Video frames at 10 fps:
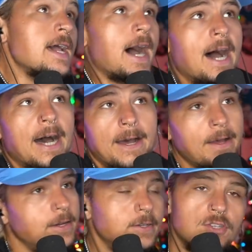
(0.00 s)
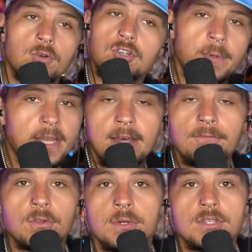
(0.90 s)
uh, social media
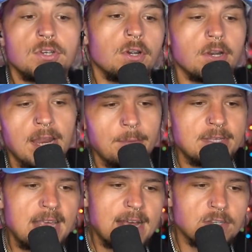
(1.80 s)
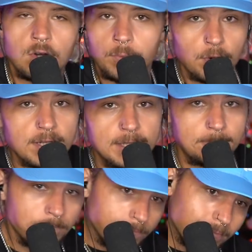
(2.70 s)
influencer. Her name is XO
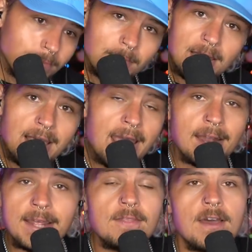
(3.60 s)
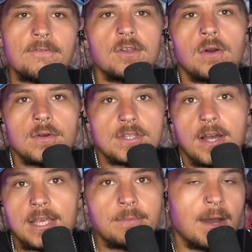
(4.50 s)
Brooklynne. And in that video, I was
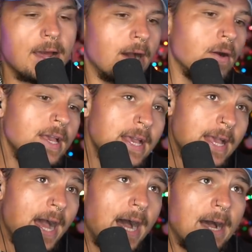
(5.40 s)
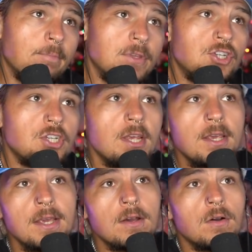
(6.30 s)
talking about how um,
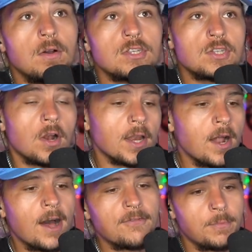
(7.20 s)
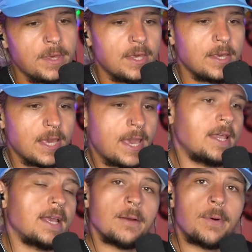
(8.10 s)
she started off being a
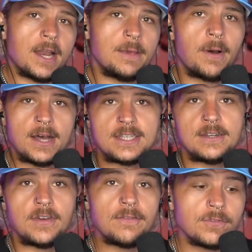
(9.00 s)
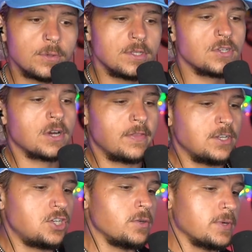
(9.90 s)
like body positive influencer, and
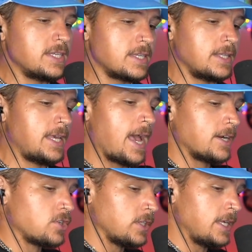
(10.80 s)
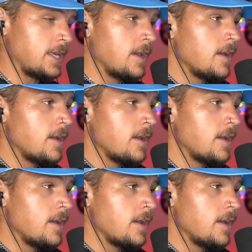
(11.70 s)
then she recently actually